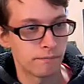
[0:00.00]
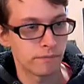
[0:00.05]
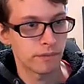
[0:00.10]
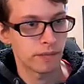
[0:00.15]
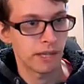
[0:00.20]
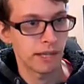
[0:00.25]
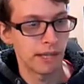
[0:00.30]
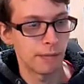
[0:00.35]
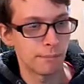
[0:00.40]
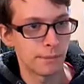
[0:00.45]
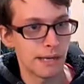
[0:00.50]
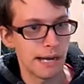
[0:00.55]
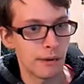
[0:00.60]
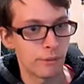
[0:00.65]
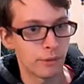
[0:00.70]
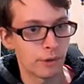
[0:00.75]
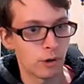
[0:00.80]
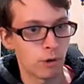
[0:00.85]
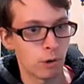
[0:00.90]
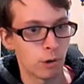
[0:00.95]
But not
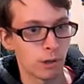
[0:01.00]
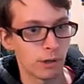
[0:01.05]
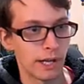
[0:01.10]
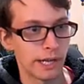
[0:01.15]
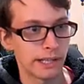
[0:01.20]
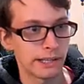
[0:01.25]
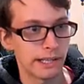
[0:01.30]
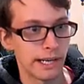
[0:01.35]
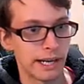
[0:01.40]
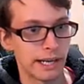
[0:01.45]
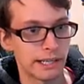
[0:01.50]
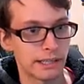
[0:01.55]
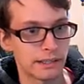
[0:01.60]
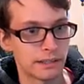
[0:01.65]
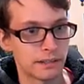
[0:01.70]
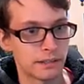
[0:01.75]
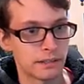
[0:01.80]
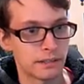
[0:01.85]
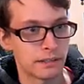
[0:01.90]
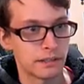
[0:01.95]
with a corner like that.
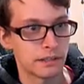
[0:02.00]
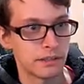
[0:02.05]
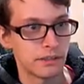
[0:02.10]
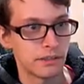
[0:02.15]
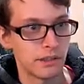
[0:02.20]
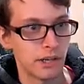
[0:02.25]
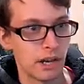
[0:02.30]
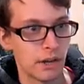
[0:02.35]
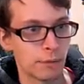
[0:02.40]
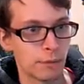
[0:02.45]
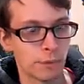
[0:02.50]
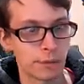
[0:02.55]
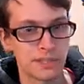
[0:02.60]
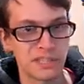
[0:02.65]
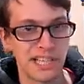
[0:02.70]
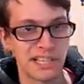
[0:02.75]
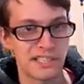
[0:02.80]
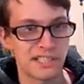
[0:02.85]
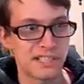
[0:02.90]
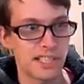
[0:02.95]
The other one was
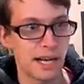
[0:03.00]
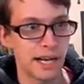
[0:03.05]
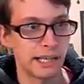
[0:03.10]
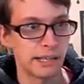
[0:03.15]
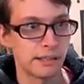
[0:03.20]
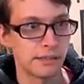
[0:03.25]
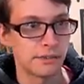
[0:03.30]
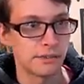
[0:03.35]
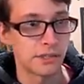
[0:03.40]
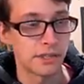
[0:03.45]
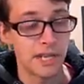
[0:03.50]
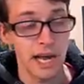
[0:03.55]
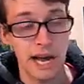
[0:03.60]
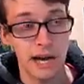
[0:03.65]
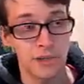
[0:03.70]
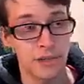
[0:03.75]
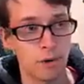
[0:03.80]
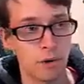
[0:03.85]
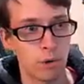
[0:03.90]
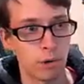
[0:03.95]
less tight. The
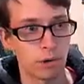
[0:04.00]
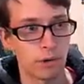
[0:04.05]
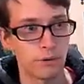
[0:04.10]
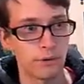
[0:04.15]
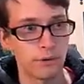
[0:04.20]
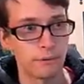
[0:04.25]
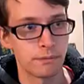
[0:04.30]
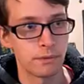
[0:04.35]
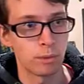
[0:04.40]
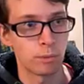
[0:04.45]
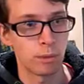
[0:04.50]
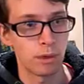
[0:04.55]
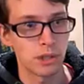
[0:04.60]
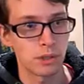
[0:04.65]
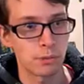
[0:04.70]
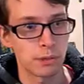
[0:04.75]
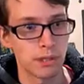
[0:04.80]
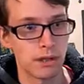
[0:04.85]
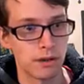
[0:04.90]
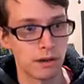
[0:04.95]
tighter the corner, the
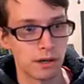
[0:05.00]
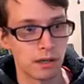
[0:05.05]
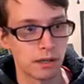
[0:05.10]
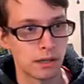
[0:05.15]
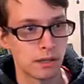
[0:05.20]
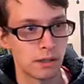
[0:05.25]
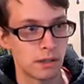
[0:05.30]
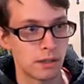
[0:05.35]
worse we are.